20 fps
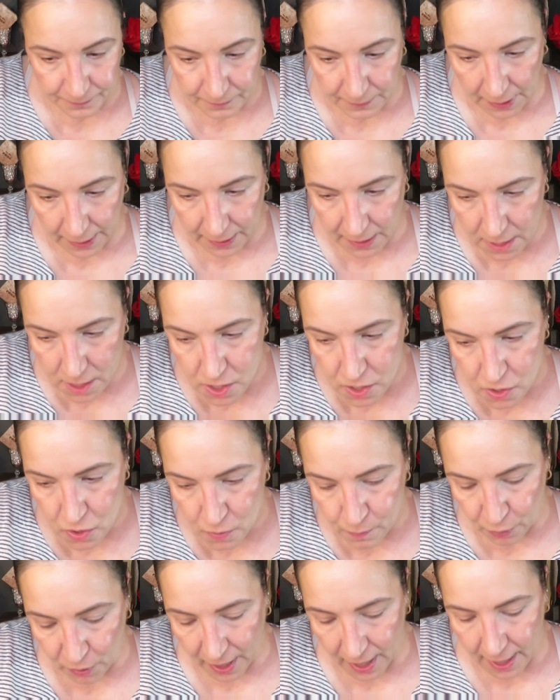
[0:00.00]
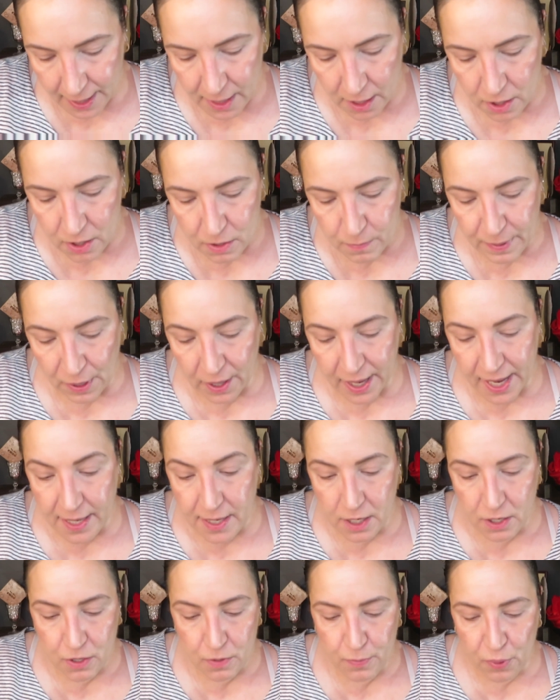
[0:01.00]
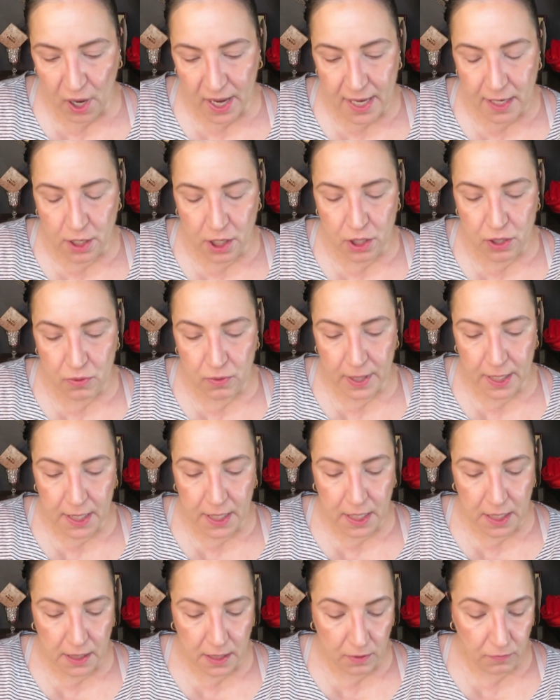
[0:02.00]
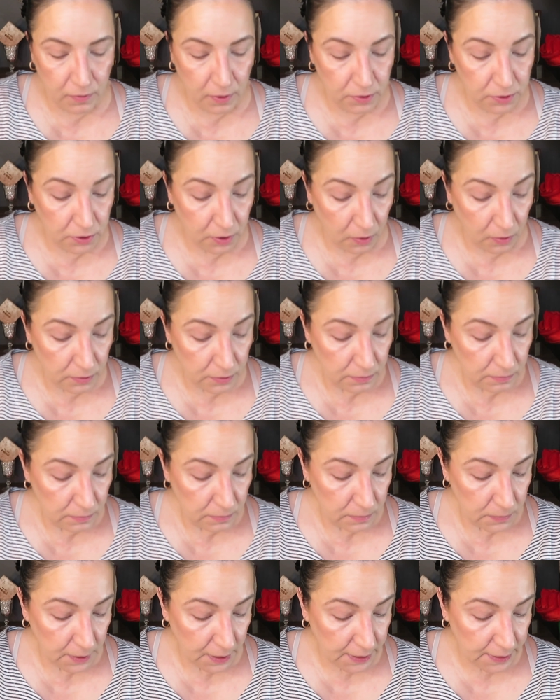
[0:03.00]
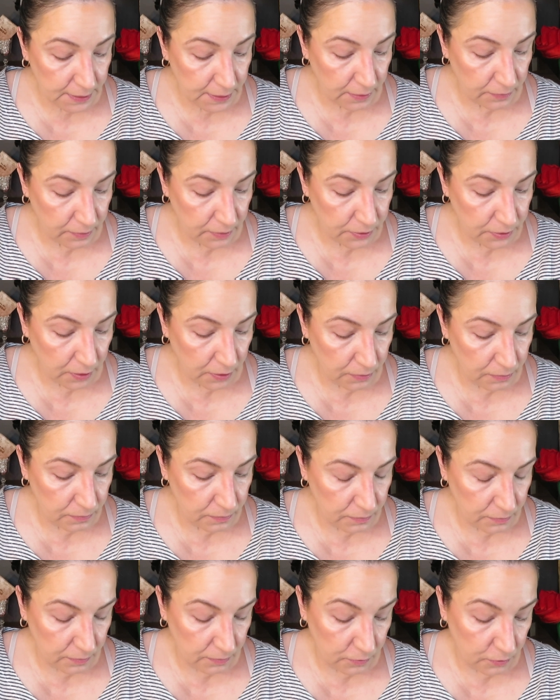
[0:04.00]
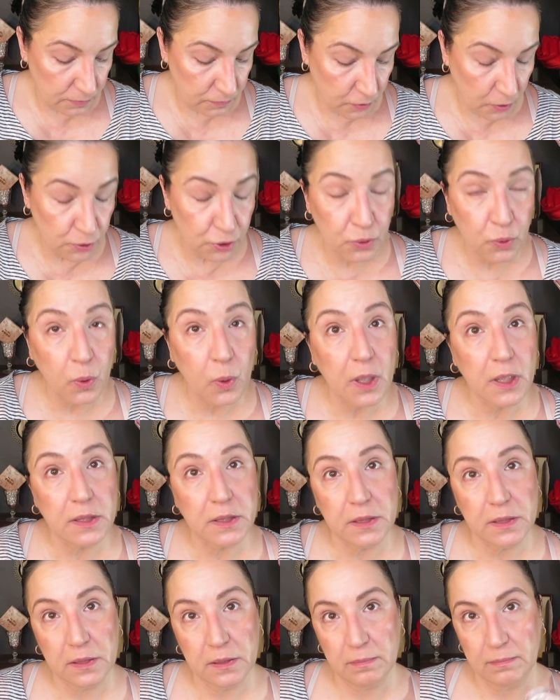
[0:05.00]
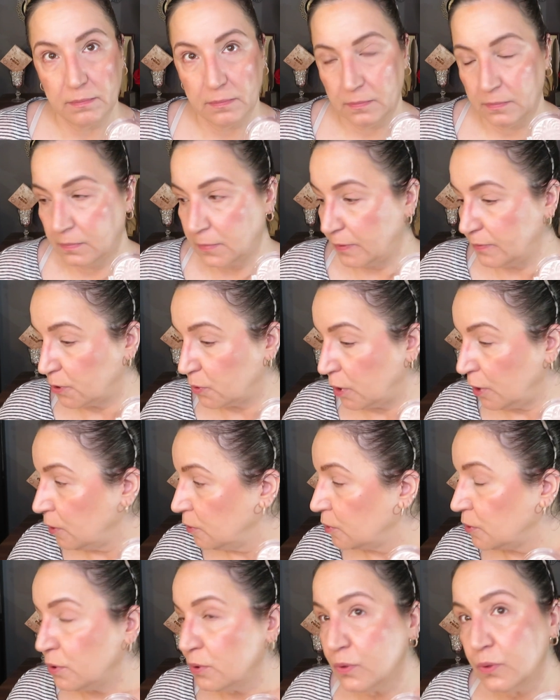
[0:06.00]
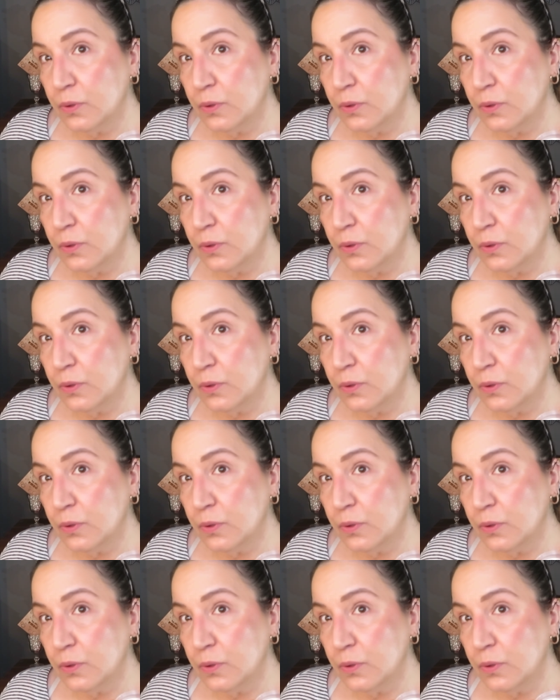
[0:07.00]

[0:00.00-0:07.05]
My new, brand new in rose gold. Did I say rose gold? Rose quartz. That's close.